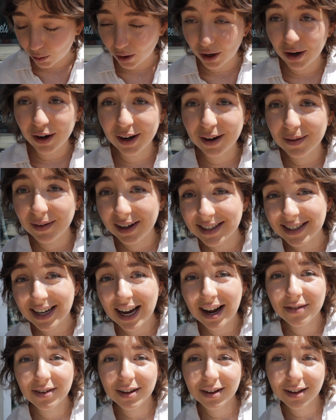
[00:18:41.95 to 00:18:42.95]
work because I
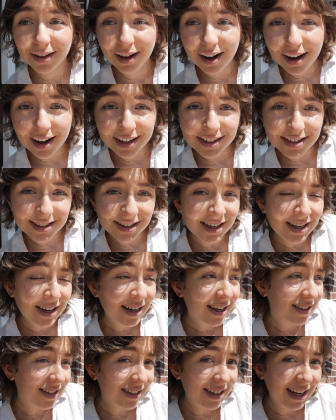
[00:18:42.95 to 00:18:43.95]
have a lot
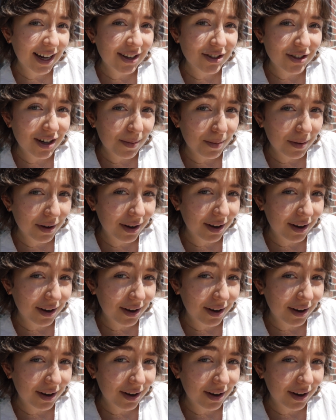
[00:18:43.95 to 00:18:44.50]
to catch up